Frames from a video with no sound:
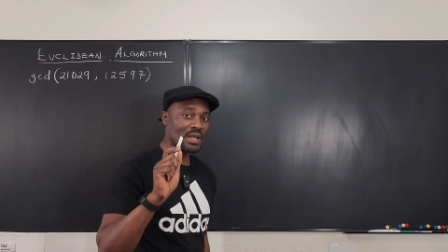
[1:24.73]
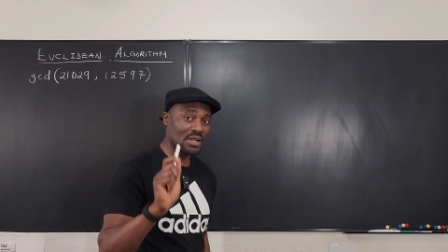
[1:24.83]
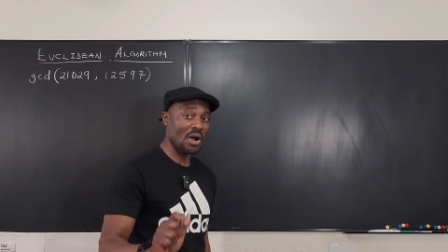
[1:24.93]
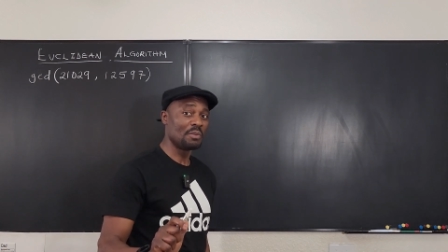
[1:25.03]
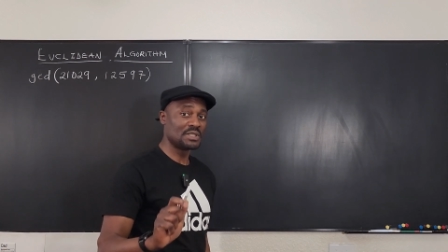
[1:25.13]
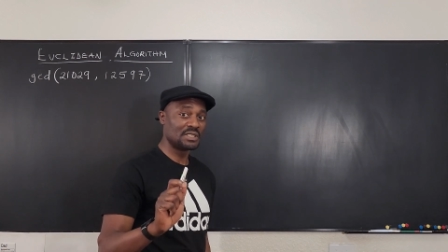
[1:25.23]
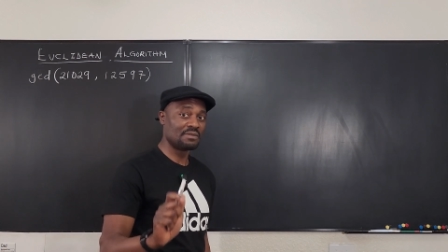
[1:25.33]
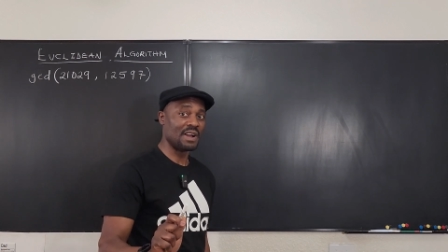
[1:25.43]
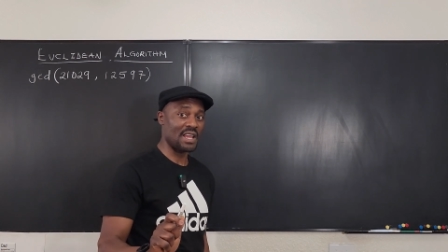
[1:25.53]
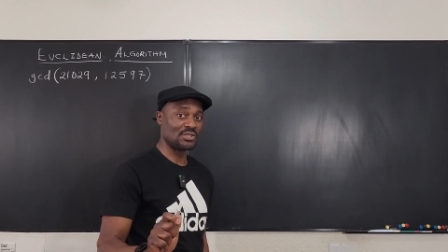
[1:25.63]
common
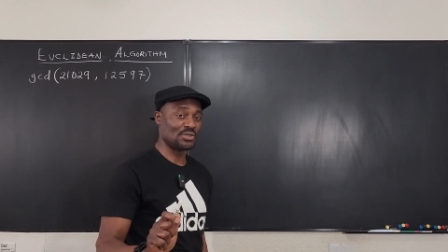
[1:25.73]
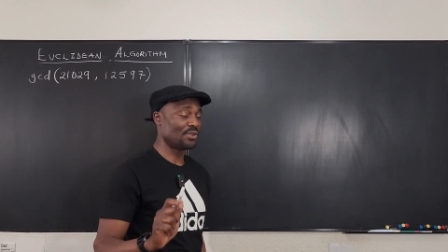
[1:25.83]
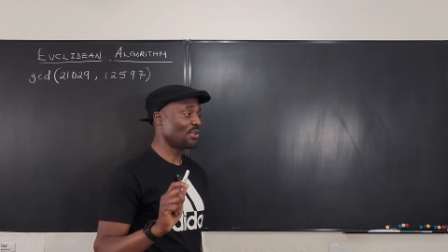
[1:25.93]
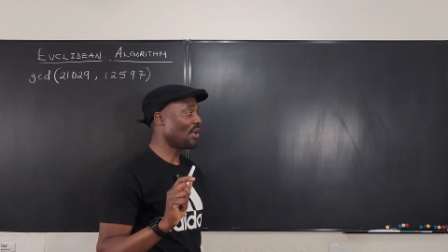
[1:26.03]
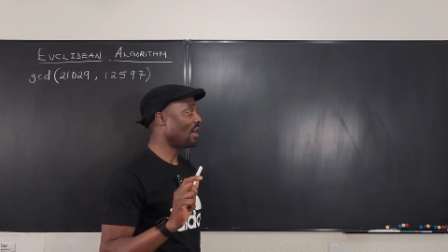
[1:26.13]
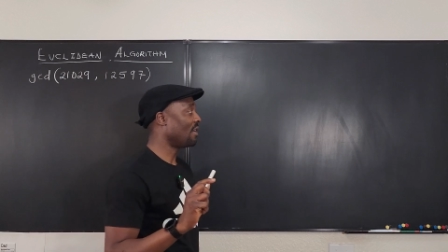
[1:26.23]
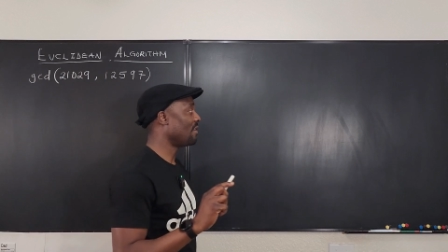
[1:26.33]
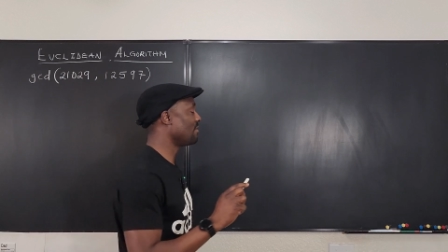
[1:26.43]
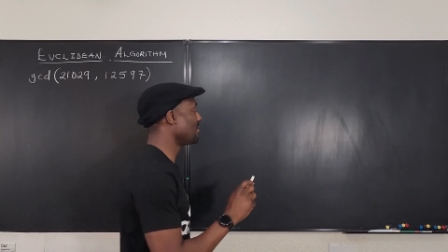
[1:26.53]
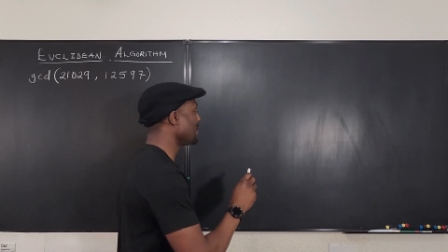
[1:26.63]
divisor
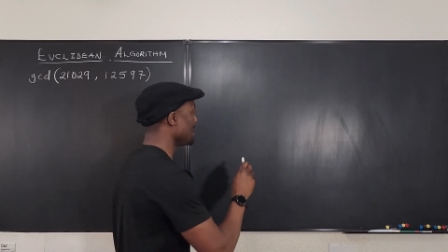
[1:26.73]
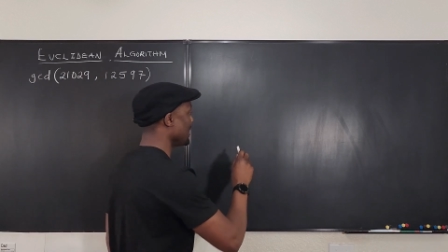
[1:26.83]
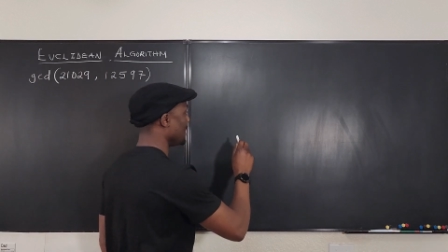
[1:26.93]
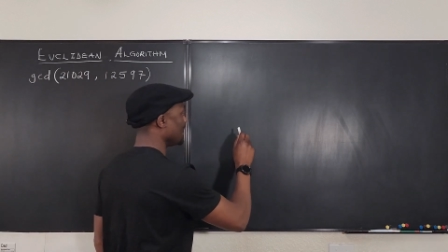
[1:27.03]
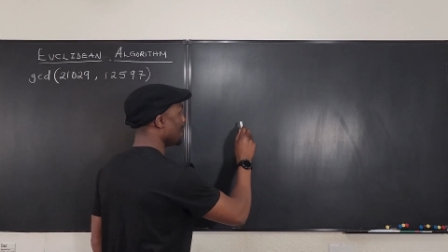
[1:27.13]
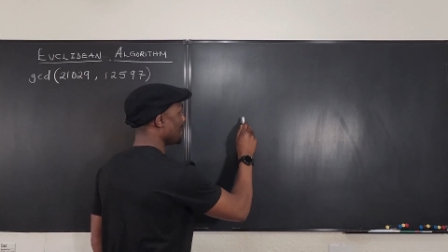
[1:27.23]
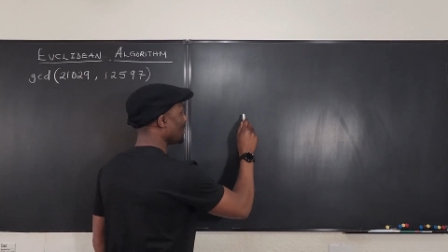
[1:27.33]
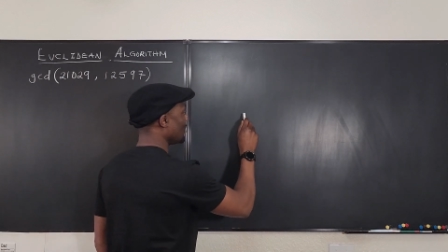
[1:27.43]
of let's